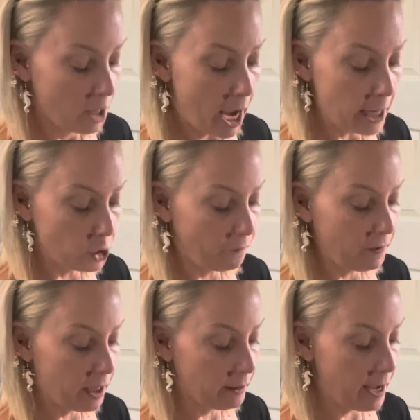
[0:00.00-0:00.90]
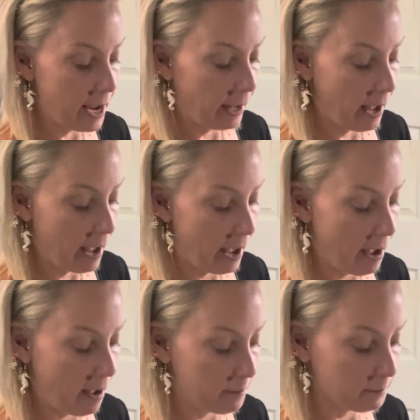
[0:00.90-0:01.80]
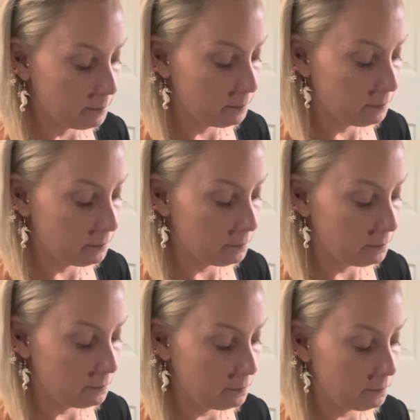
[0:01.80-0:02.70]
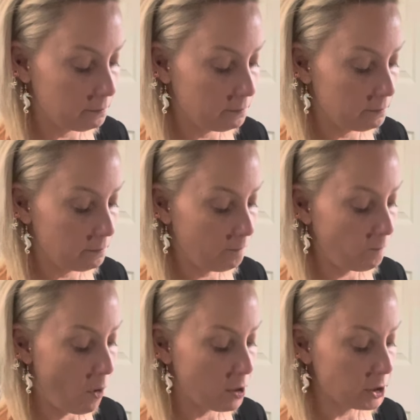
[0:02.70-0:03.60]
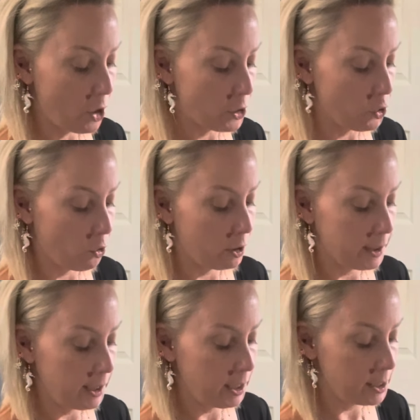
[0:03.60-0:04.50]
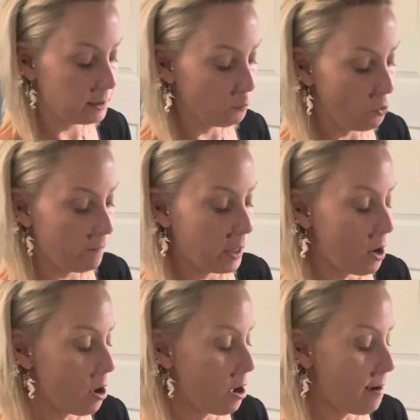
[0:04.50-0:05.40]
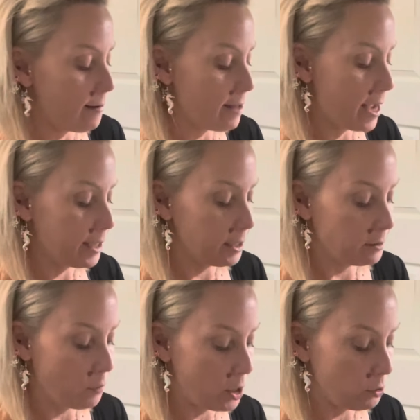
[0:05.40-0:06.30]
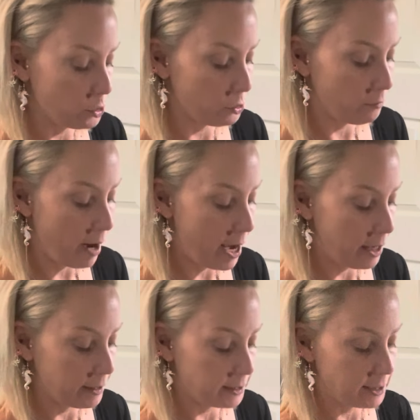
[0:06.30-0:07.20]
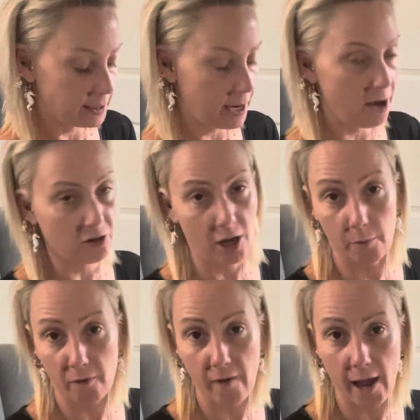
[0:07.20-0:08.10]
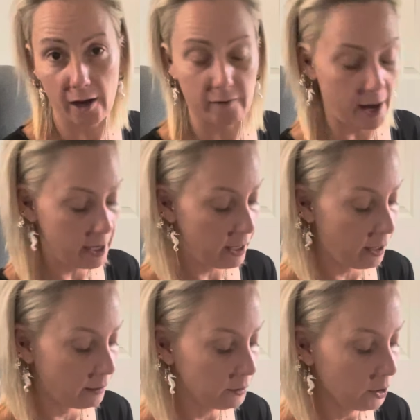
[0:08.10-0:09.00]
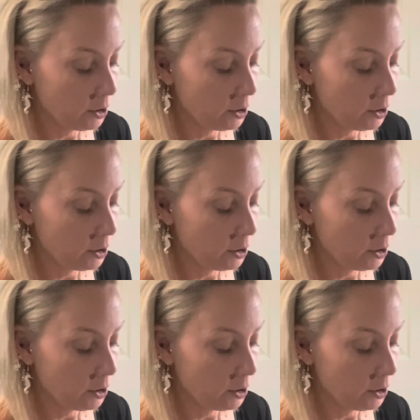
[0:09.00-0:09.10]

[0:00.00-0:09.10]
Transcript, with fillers: I do feel like um, focus on your needs, moving on. That is what you do, right? And this says a healthcare provider right here.